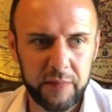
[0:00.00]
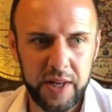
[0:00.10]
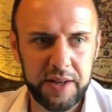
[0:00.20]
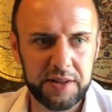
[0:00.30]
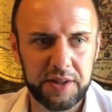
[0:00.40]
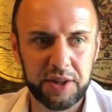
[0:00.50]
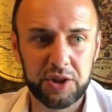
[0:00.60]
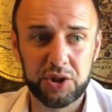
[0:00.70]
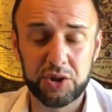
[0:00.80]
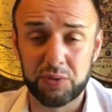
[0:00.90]
It is an
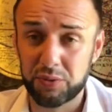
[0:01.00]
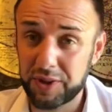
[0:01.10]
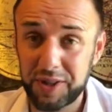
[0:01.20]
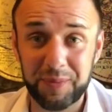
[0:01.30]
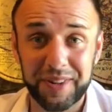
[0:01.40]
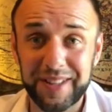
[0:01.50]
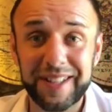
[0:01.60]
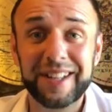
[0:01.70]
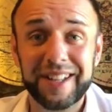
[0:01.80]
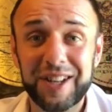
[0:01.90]

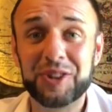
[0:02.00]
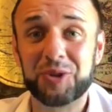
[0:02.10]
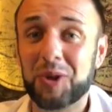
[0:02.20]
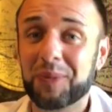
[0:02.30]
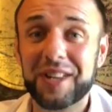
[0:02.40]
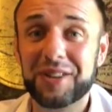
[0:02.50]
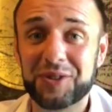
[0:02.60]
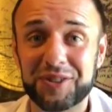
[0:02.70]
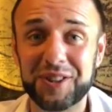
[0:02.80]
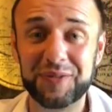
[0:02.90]
extremely, extremely
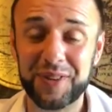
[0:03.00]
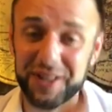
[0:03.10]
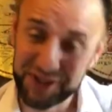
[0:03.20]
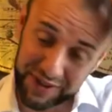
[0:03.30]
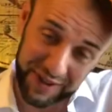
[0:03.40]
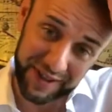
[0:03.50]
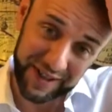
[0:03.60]
interesting finish.